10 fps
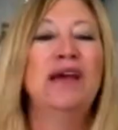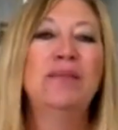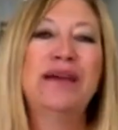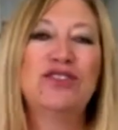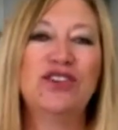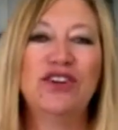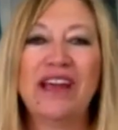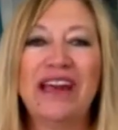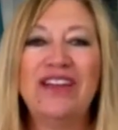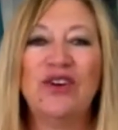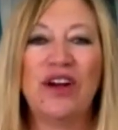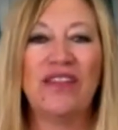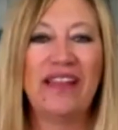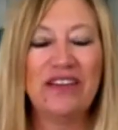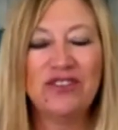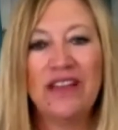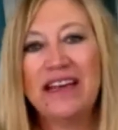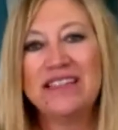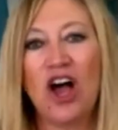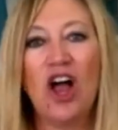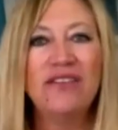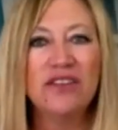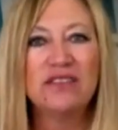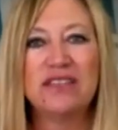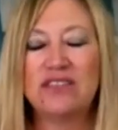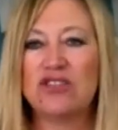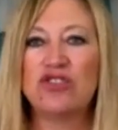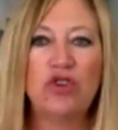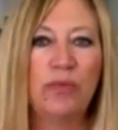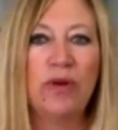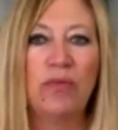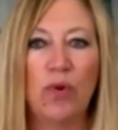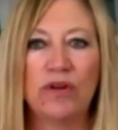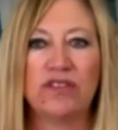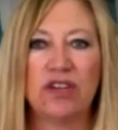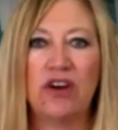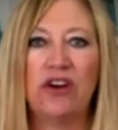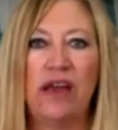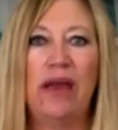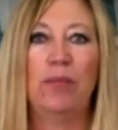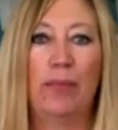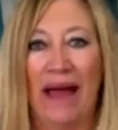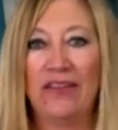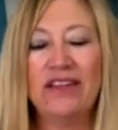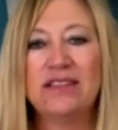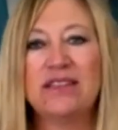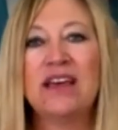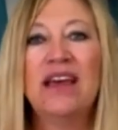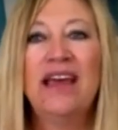Make sure you're getting your electrolytes. All of those things are super important to create balance.